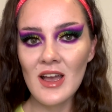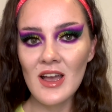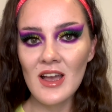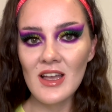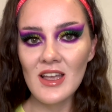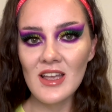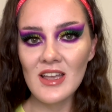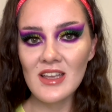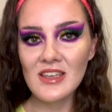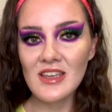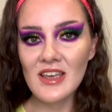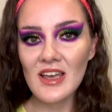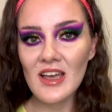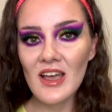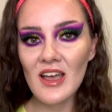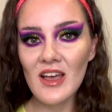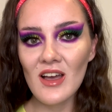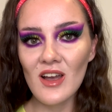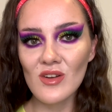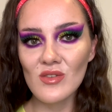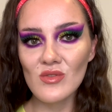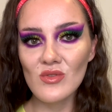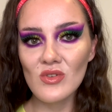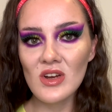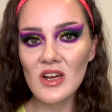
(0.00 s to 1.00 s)
And yeah,
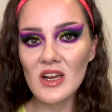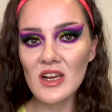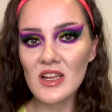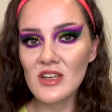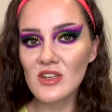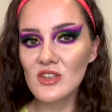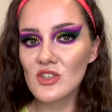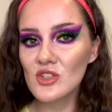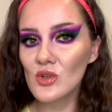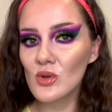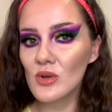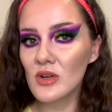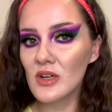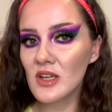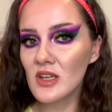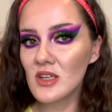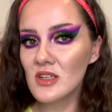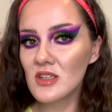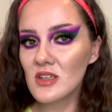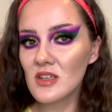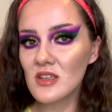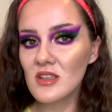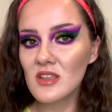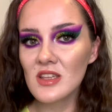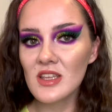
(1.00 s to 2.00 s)
I really
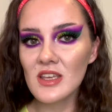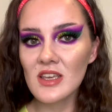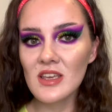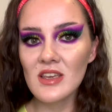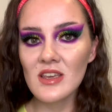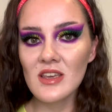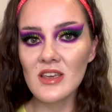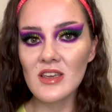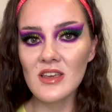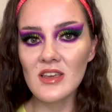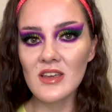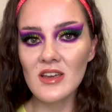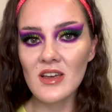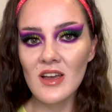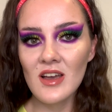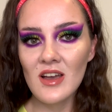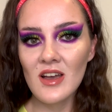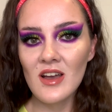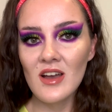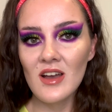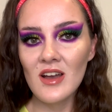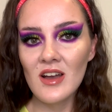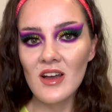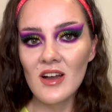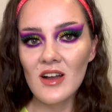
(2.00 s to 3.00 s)
enjoyed the
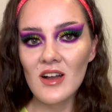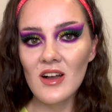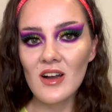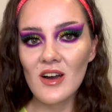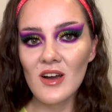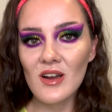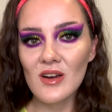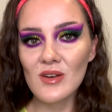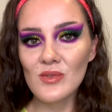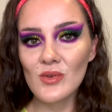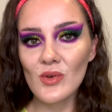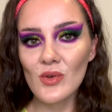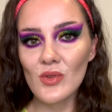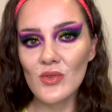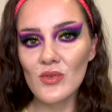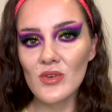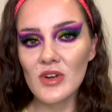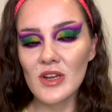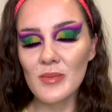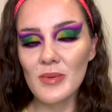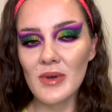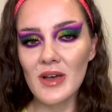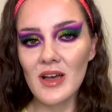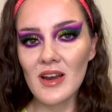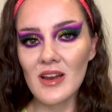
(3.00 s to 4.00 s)
Carnival
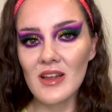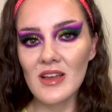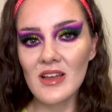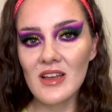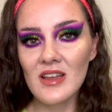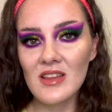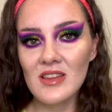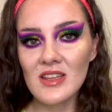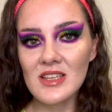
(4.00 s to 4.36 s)
3 palette.